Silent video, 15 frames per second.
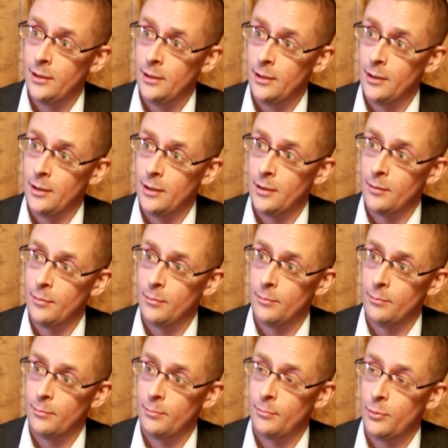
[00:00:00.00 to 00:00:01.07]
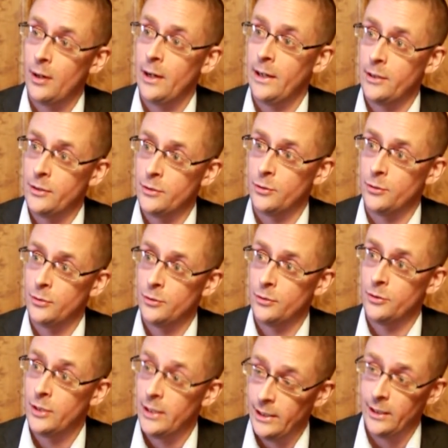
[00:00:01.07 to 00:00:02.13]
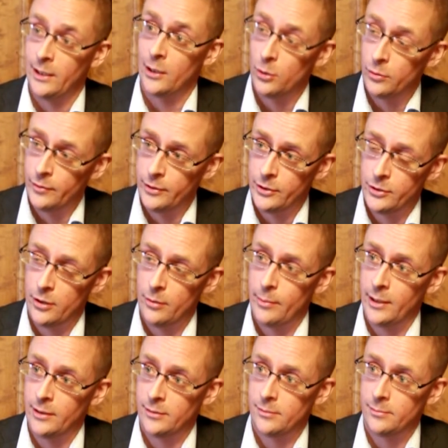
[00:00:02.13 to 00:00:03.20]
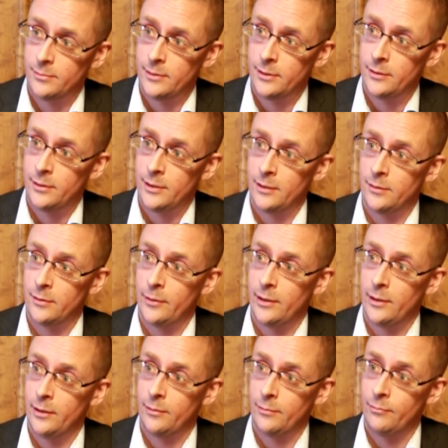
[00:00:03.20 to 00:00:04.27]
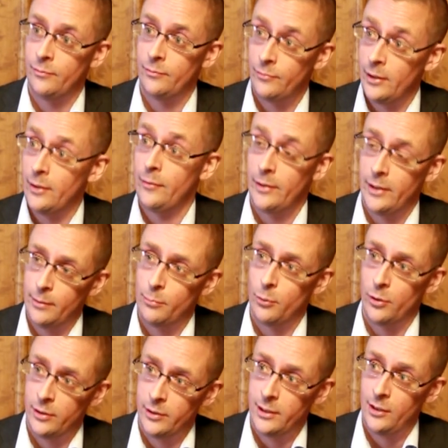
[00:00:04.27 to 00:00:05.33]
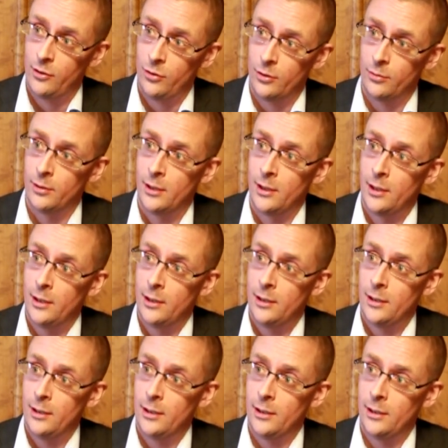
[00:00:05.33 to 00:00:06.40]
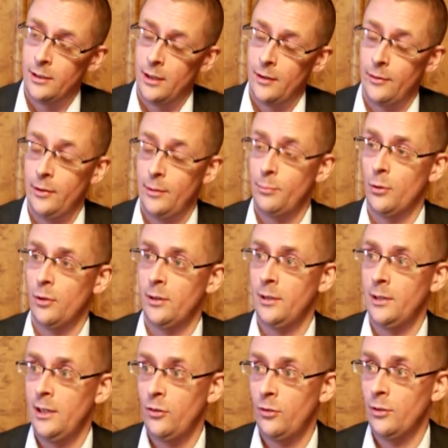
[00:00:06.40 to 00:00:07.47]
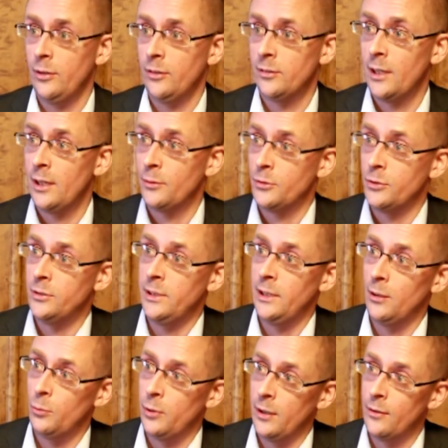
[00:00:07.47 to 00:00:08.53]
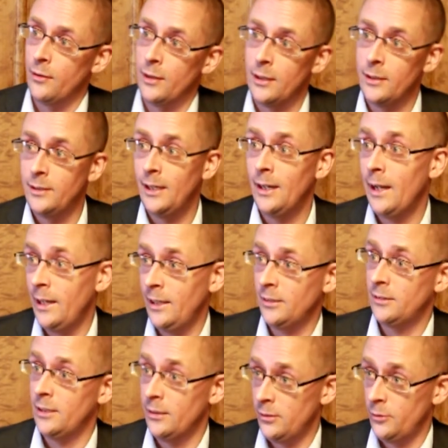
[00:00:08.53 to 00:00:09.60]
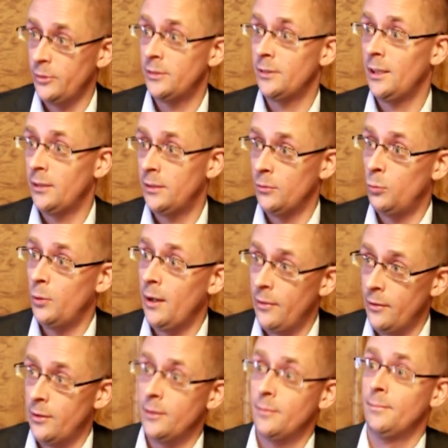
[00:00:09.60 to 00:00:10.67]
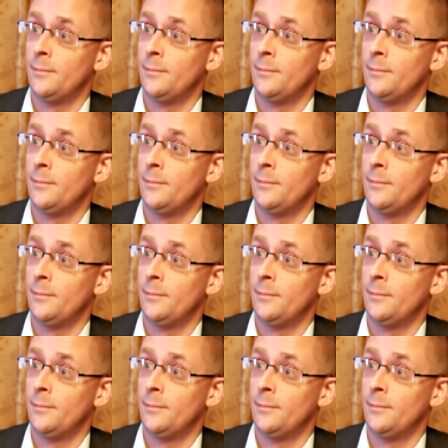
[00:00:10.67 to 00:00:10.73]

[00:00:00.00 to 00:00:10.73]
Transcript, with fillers: um, prior to, to taking over the turbines? That's a very very very important issue. Another important issue is how to deal with uh, delays as a result of weather.